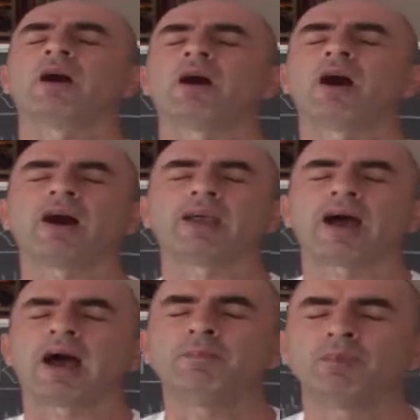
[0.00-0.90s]
I
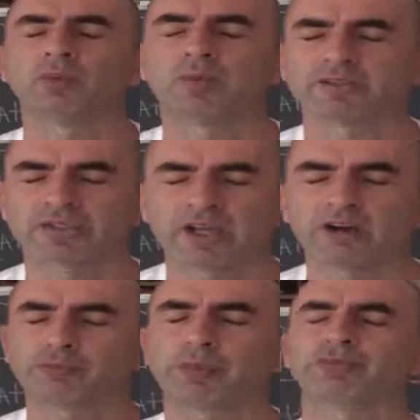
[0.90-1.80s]
humble
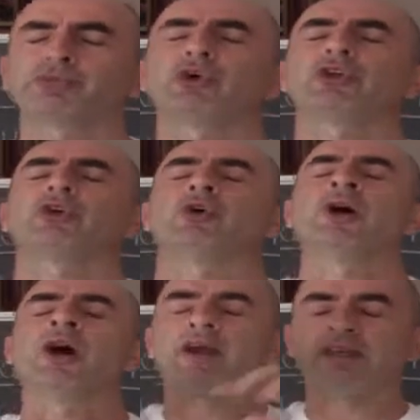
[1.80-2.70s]
myself before you.
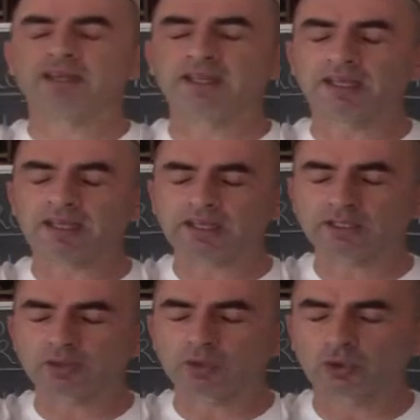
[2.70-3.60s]
I
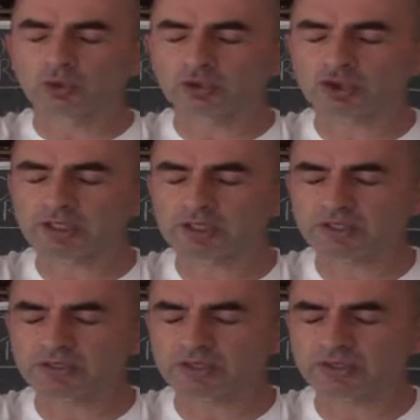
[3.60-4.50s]
need Lord
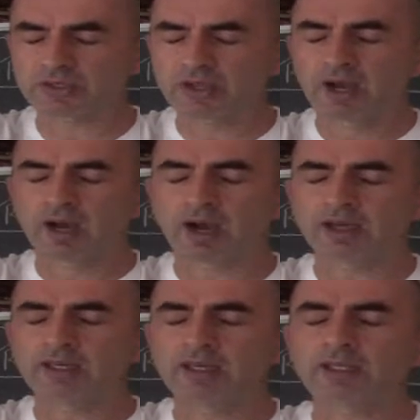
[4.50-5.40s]
Jesus. I
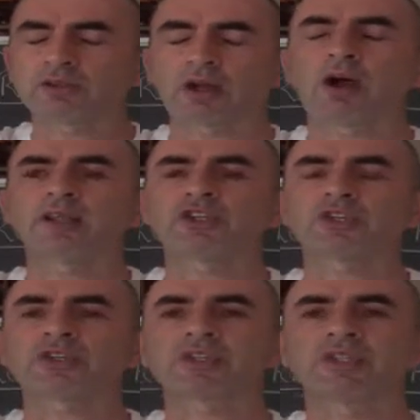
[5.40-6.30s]
need
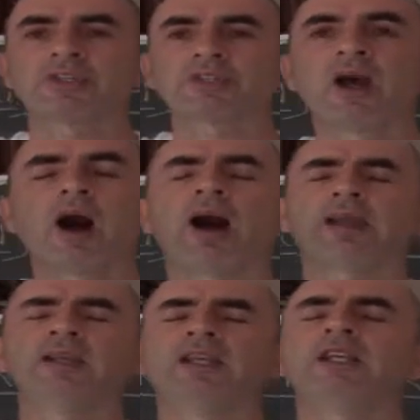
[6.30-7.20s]
righteousness.
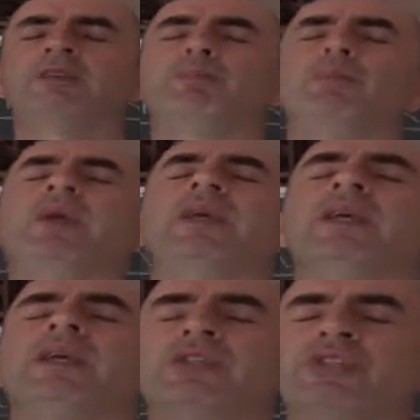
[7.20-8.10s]
I need
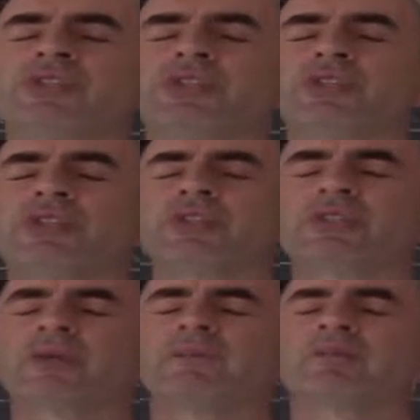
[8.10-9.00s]

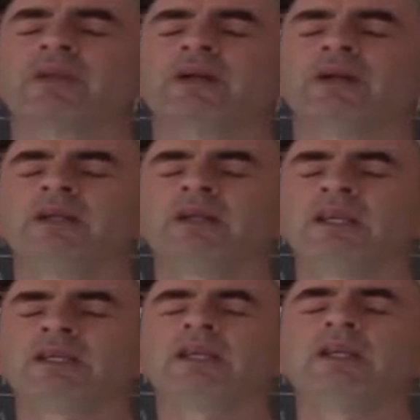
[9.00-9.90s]
peace.
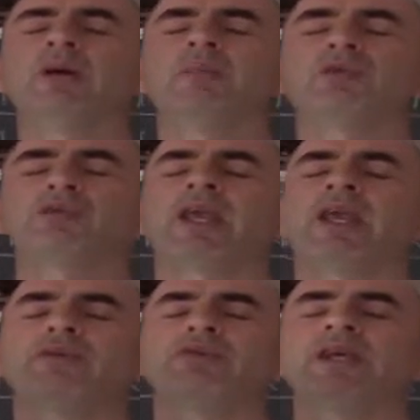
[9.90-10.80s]
The kingdom of
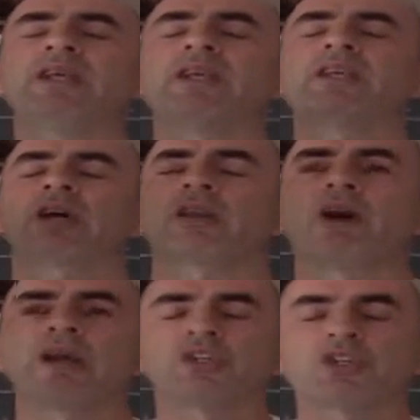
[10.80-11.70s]
heaven is
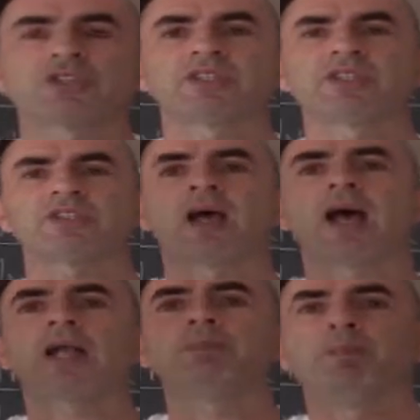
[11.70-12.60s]
righteousness
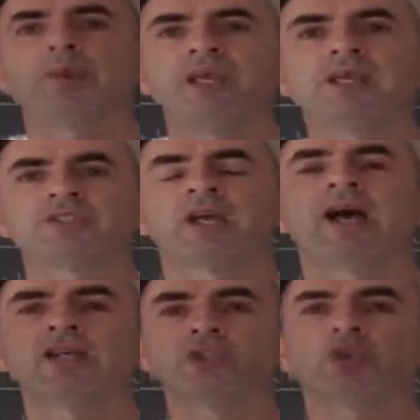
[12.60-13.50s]
and peace
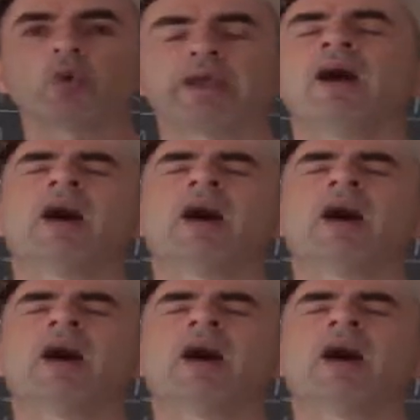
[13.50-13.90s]
and joy.